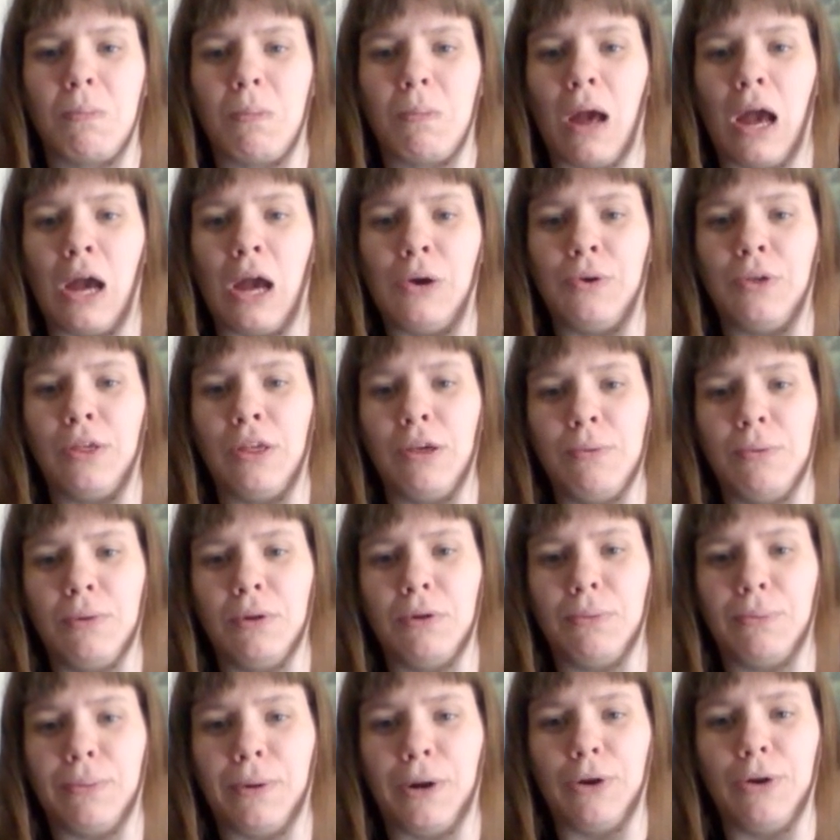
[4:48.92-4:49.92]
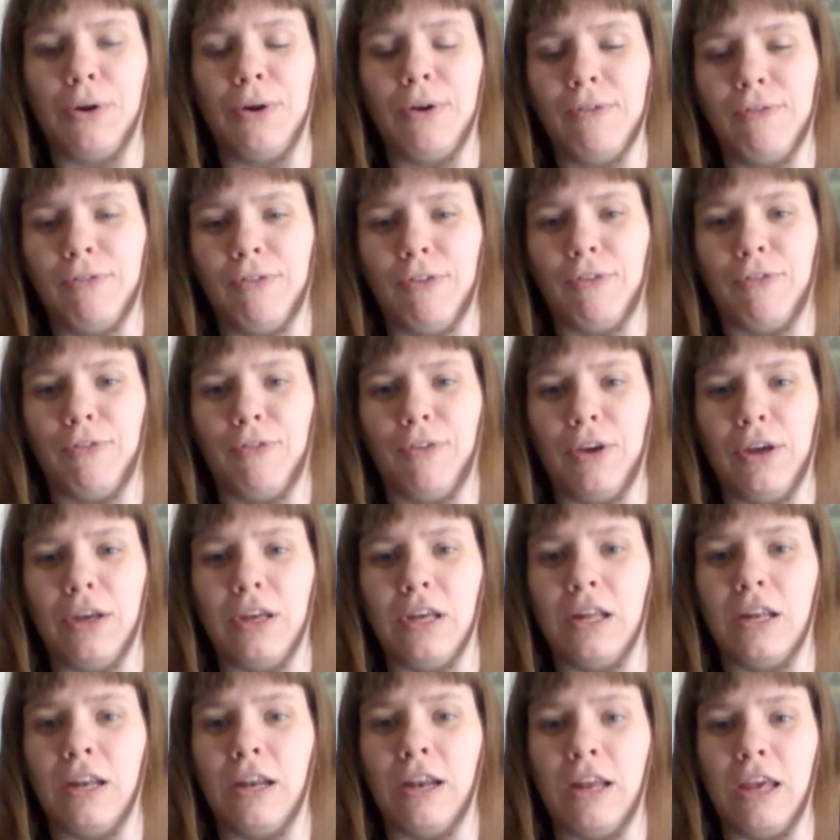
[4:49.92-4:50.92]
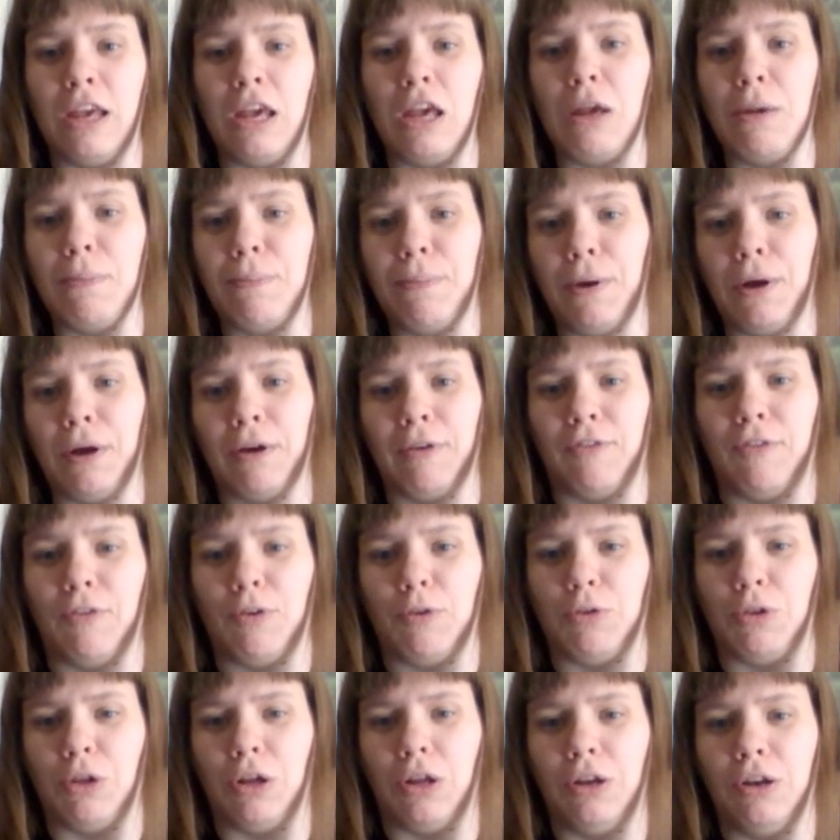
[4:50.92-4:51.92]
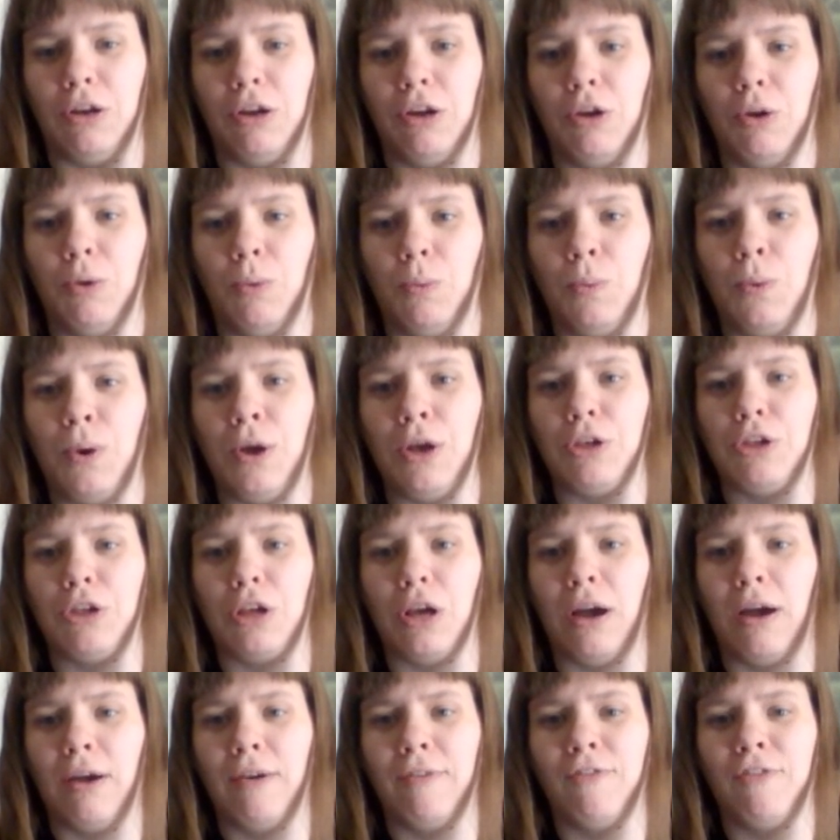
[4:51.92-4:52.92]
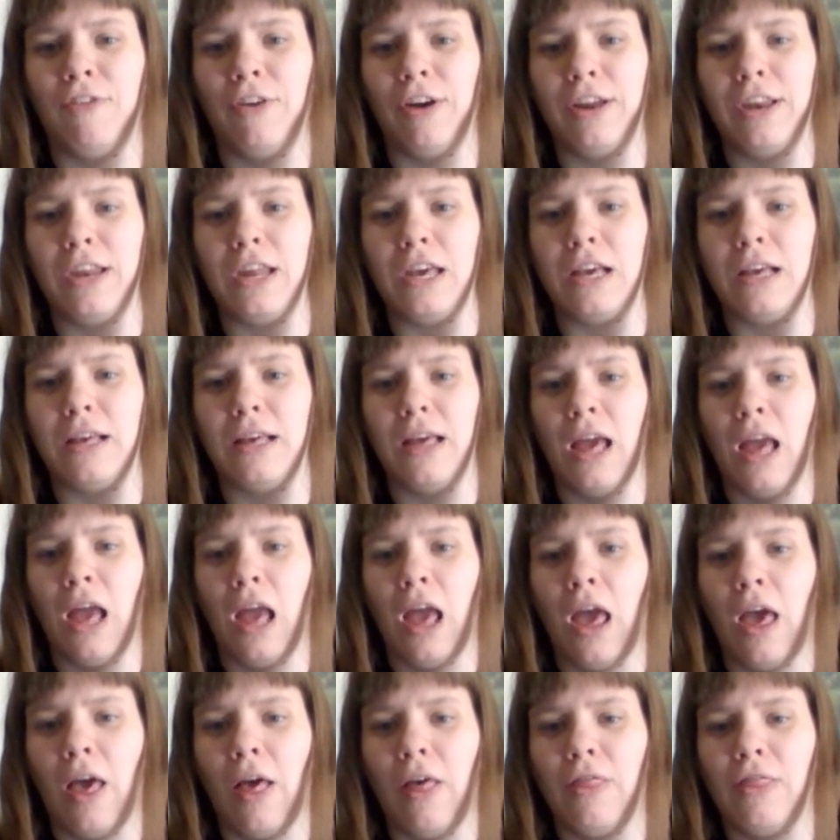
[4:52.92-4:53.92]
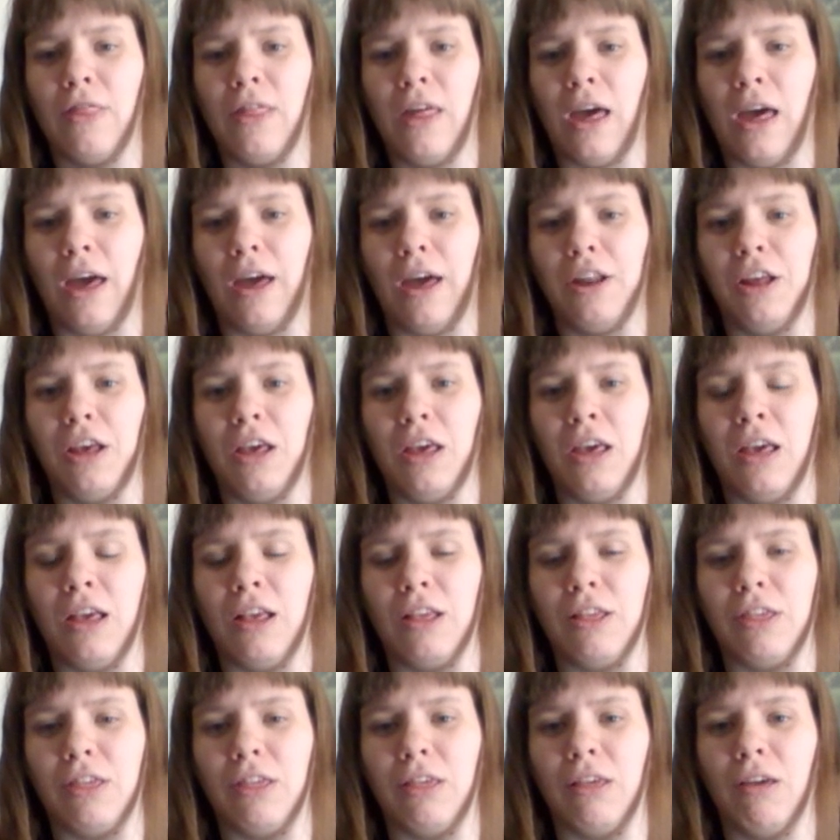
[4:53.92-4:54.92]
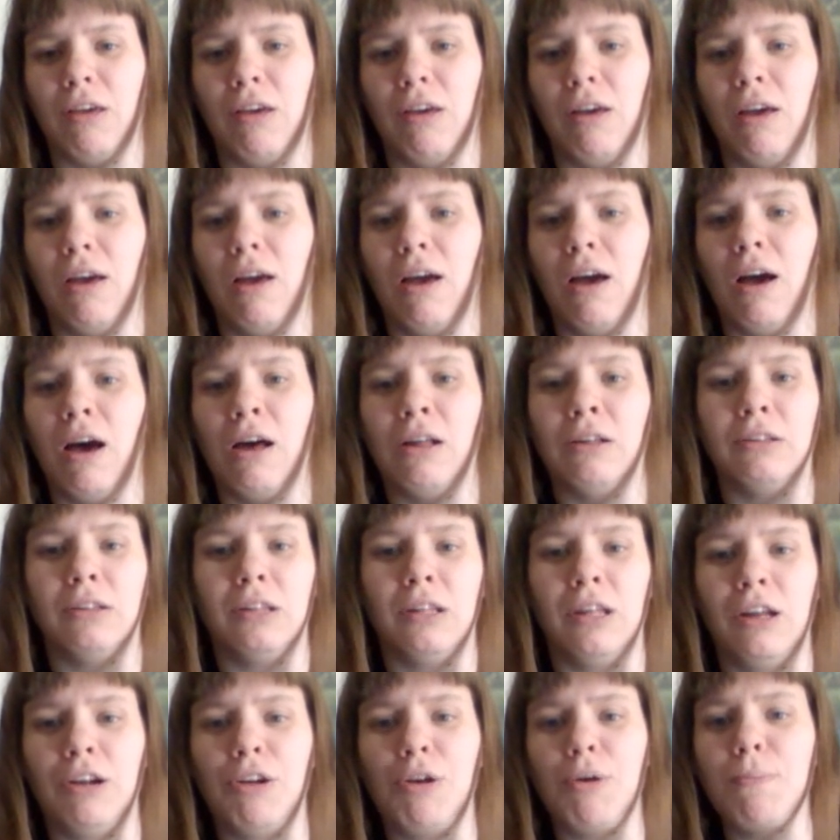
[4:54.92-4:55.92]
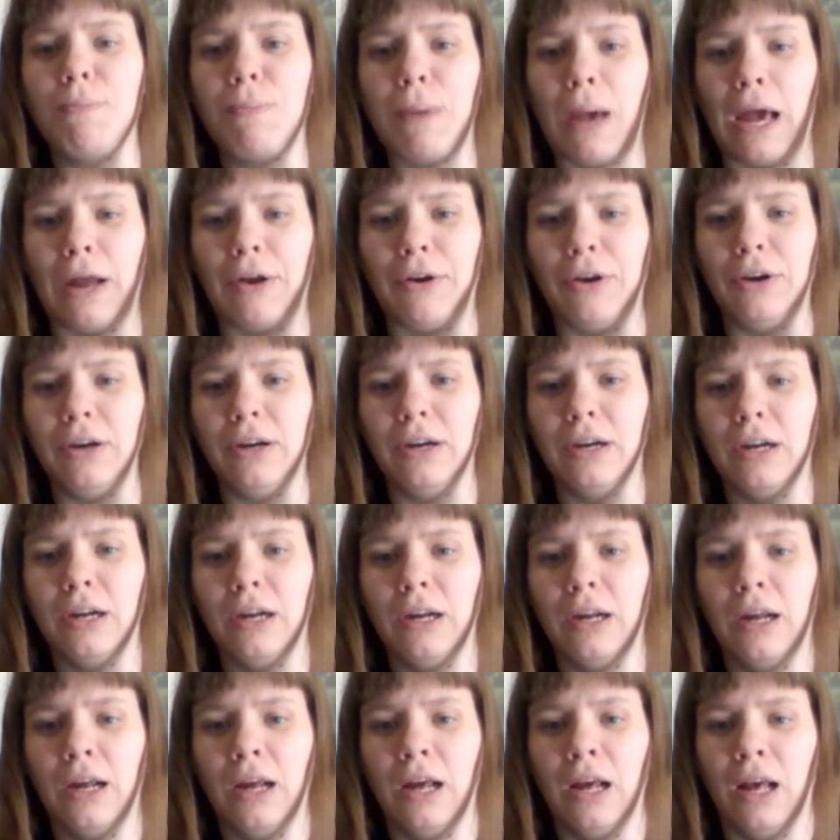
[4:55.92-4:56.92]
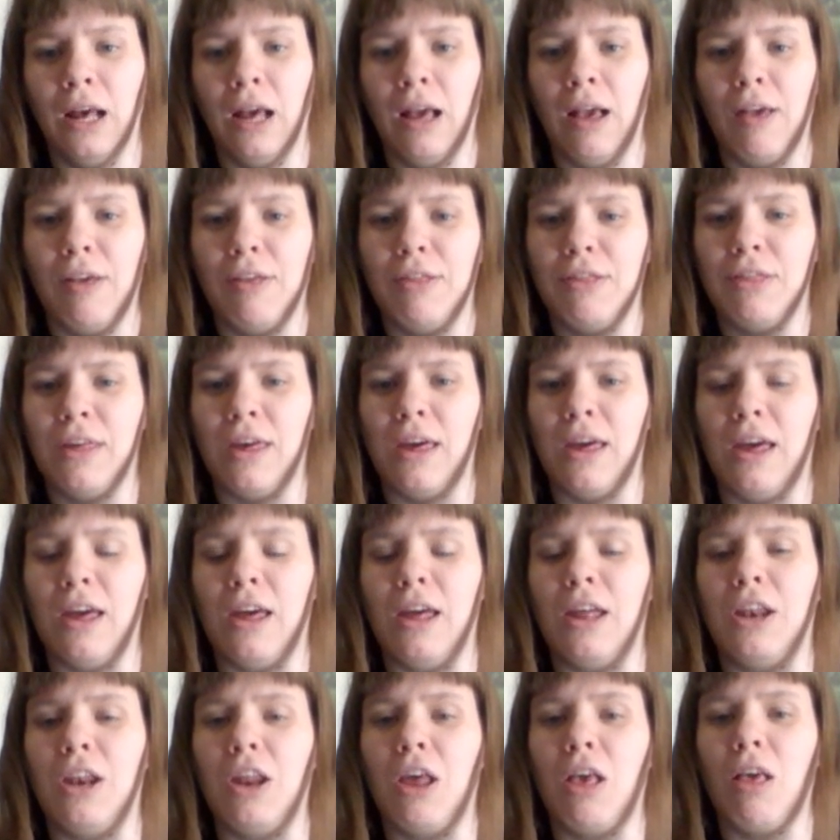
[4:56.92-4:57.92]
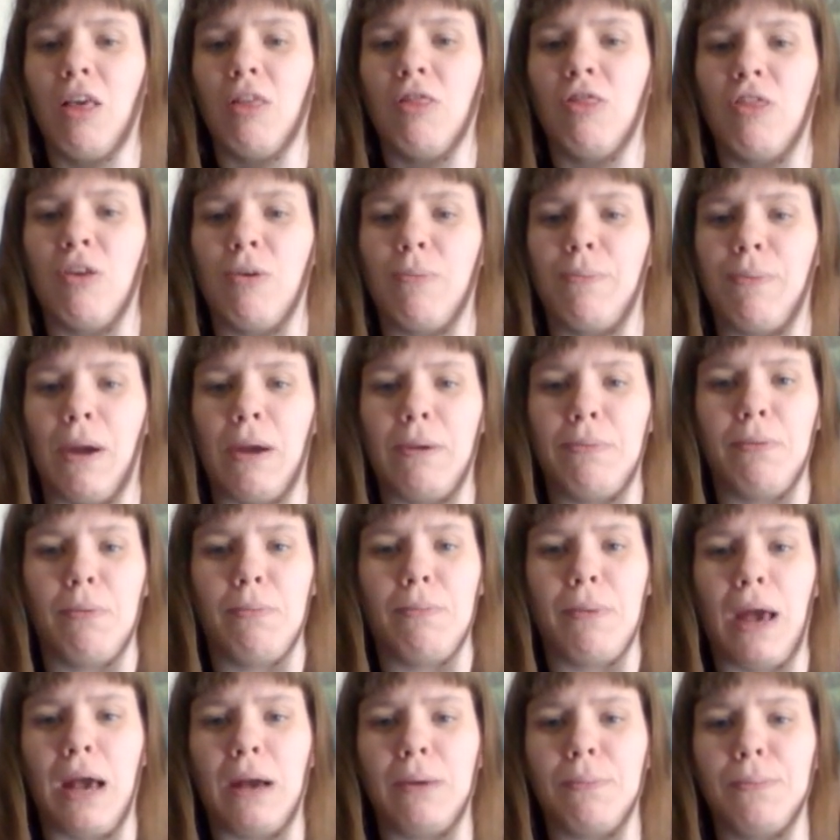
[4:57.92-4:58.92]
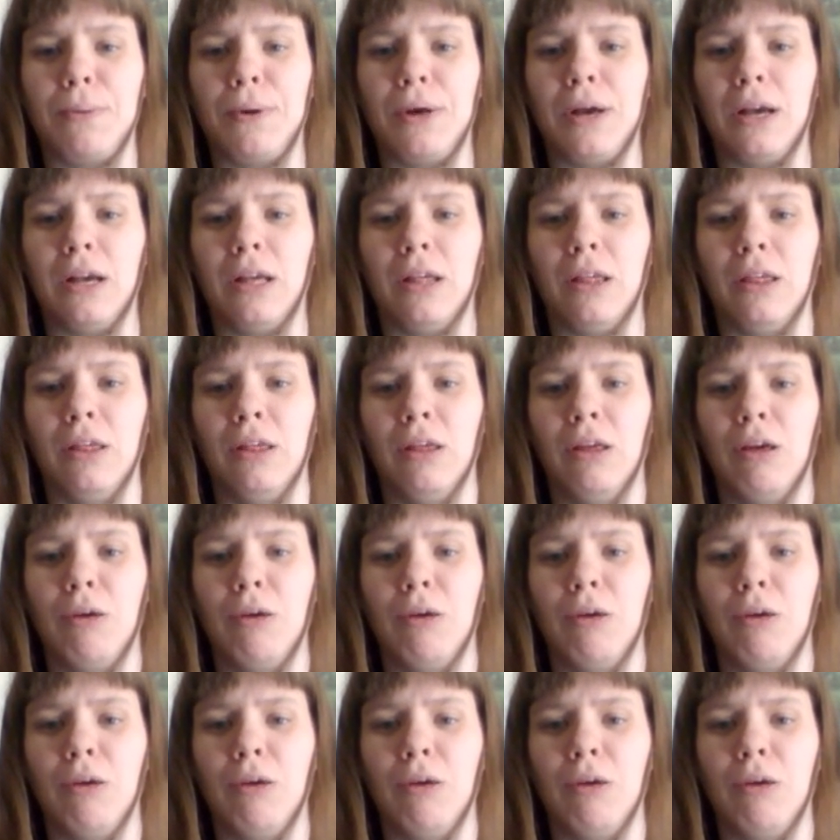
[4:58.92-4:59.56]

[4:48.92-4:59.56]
I was able to borrow it for free in an ebook version, which I'm finding that it's a little better than the paperback books